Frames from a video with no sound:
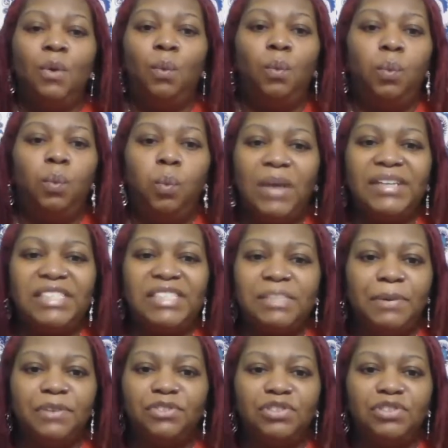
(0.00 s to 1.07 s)
what is
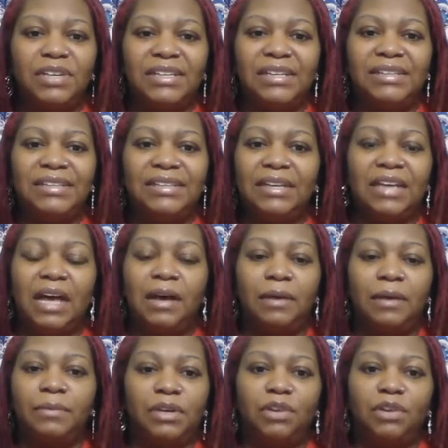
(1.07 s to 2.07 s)
spirit trying to